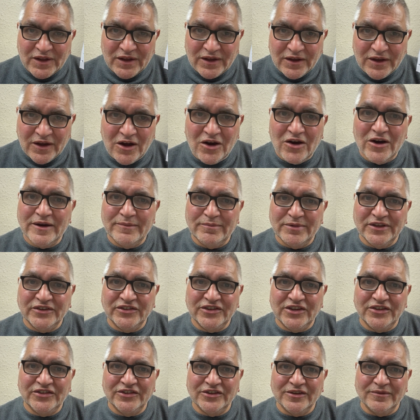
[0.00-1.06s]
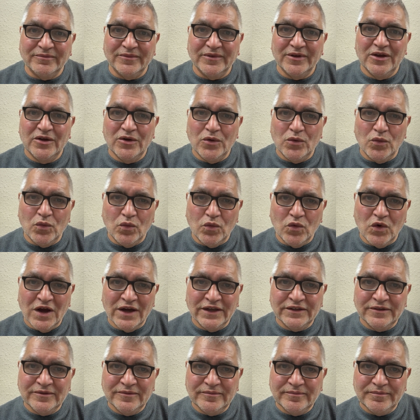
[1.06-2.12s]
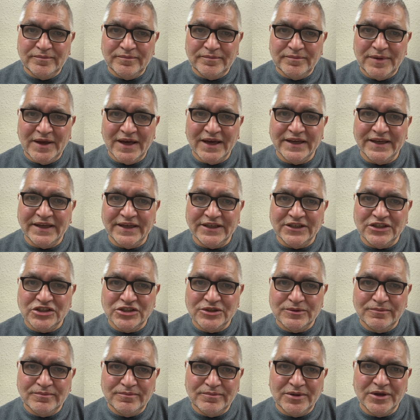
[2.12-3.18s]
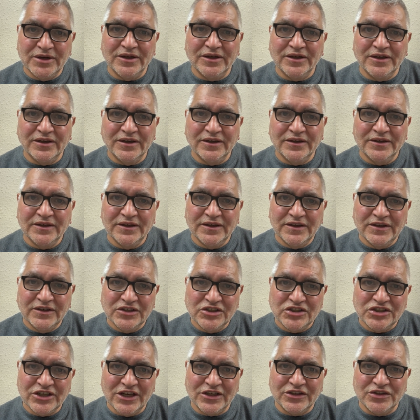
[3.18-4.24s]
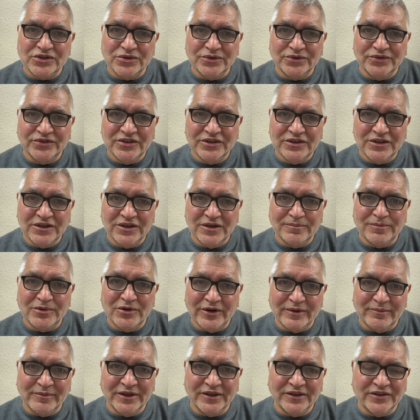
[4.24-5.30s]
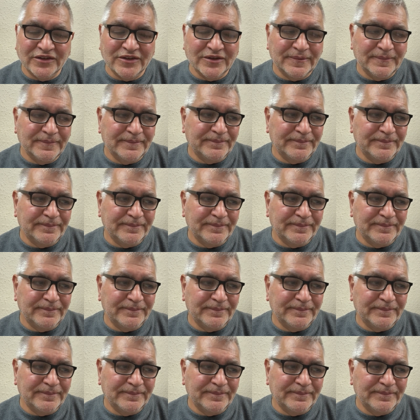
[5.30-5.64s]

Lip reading: hybrid system. One page per scheduled appointment.